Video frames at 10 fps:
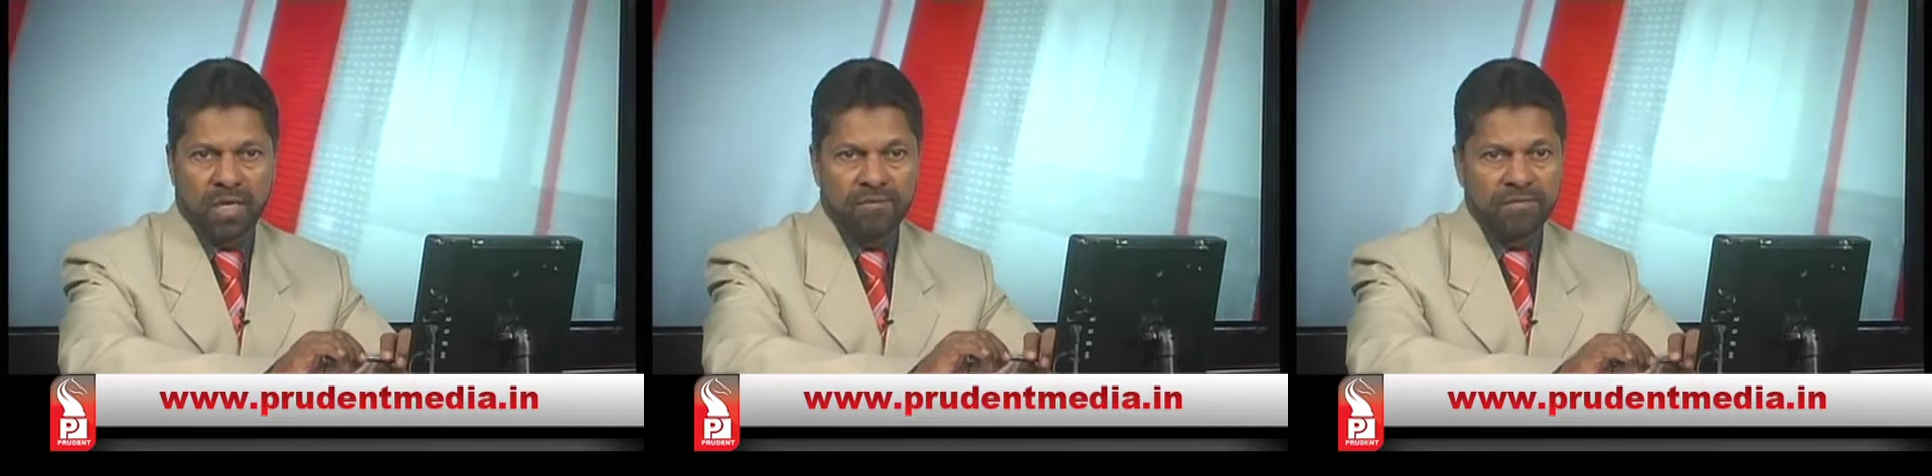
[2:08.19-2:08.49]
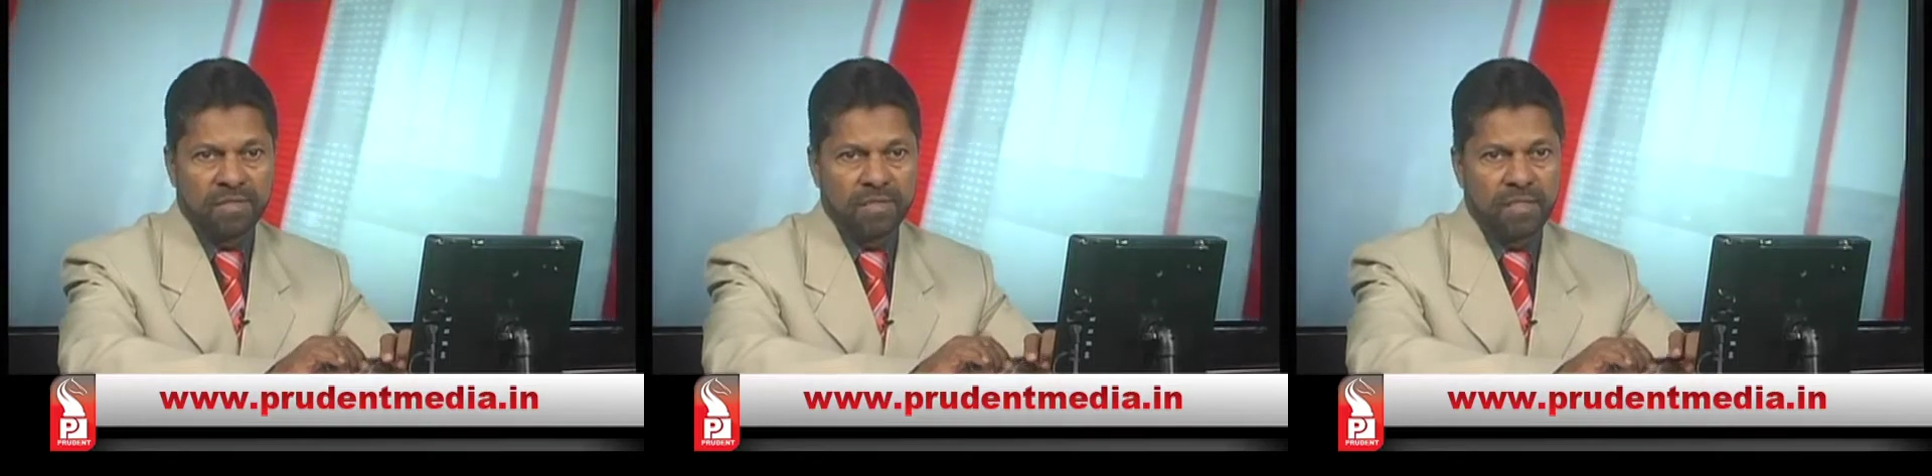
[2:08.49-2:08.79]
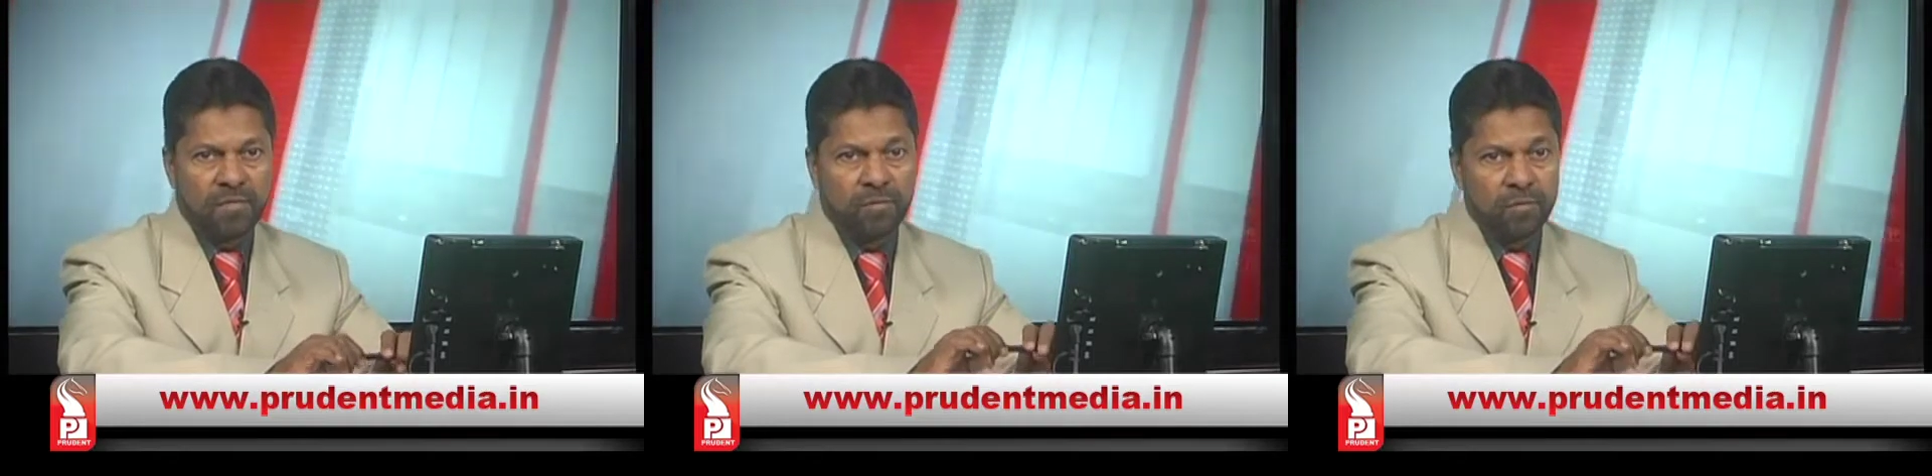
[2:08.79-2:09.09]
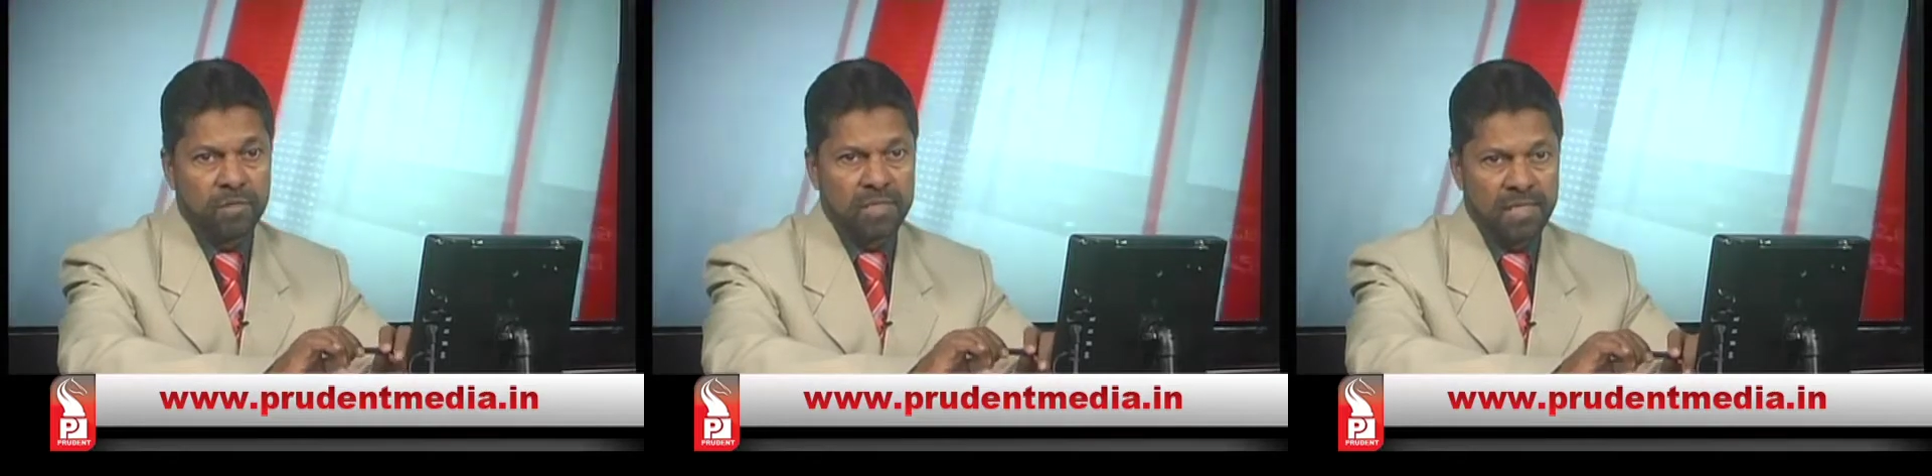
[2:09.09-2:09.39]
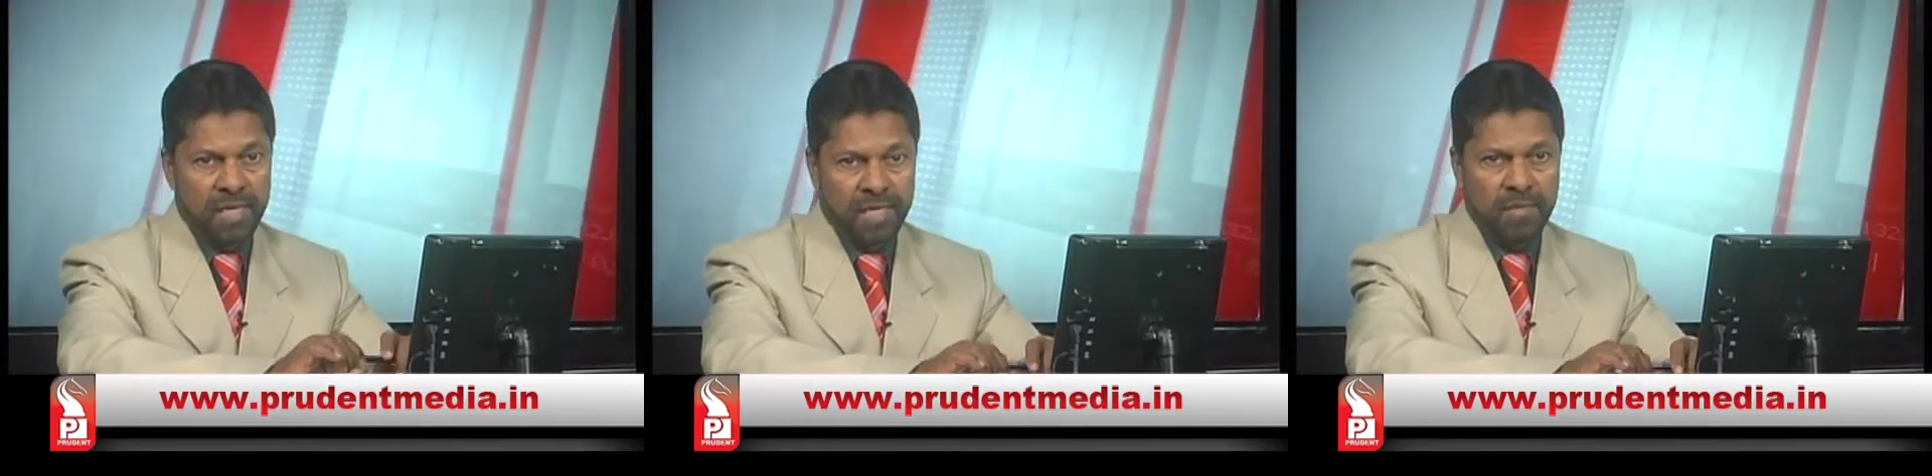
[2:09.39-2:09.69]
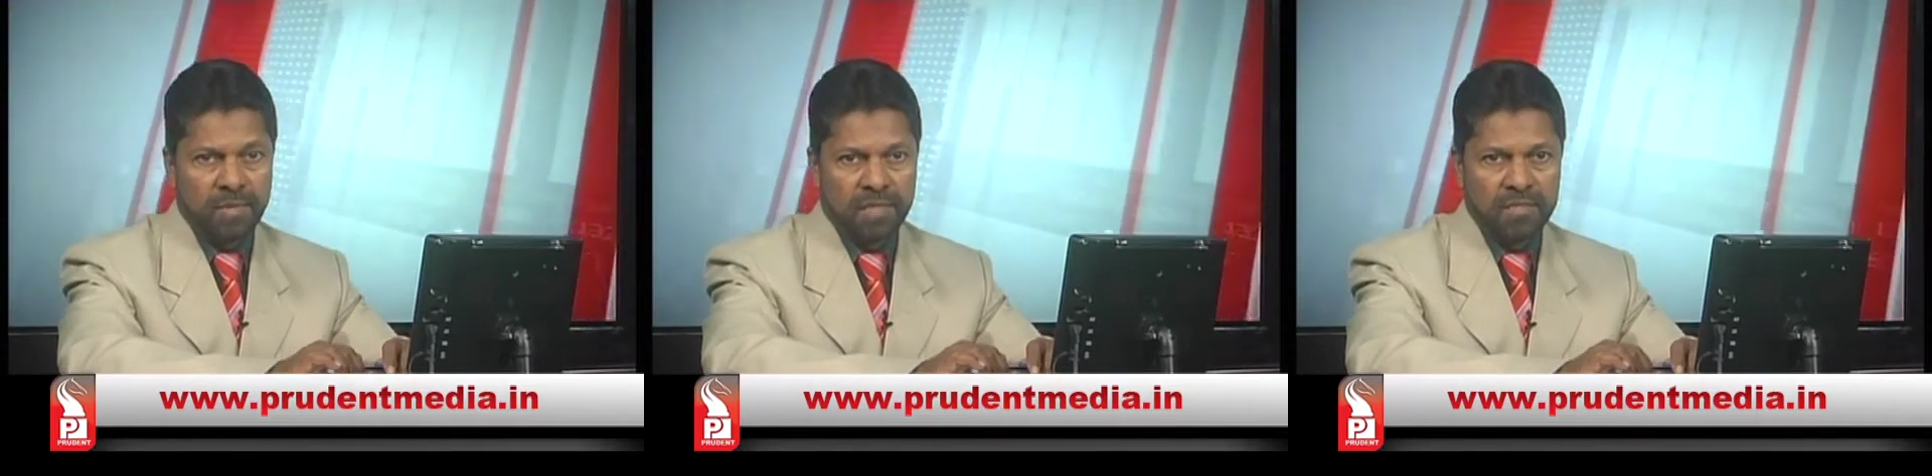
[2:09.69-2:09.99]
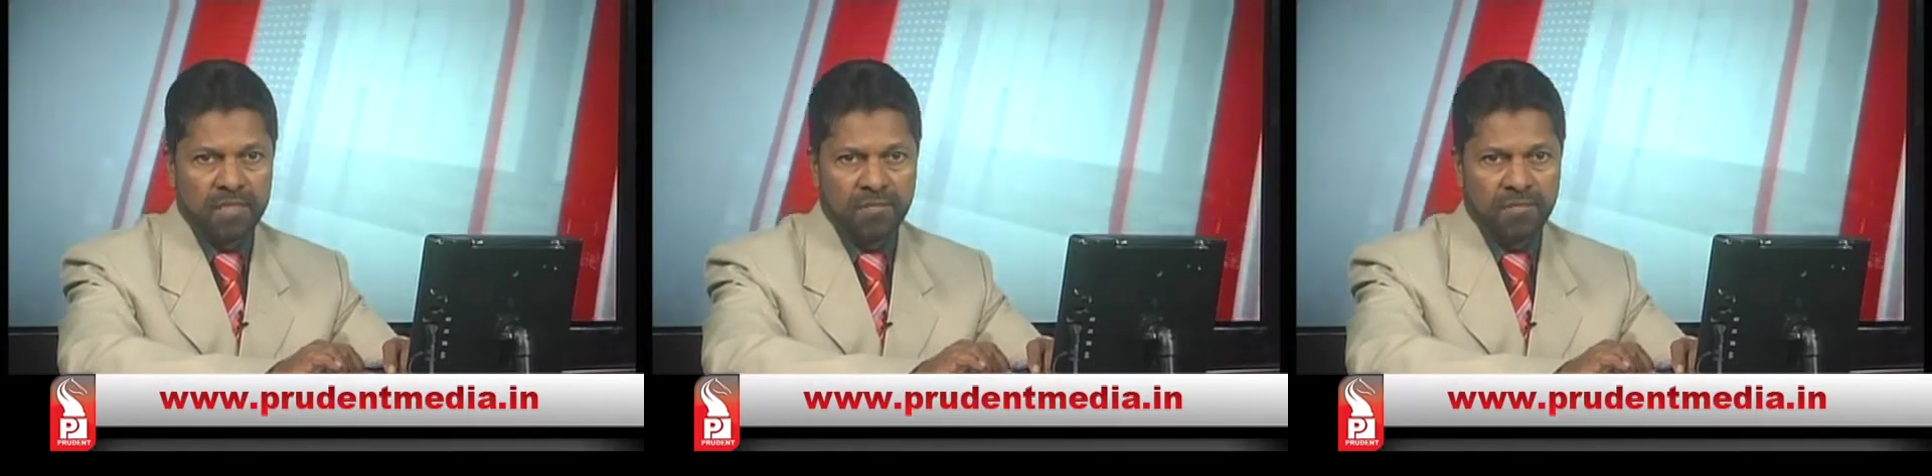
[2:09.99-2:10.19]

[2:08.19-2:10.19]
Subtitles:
after delay of almost 9 months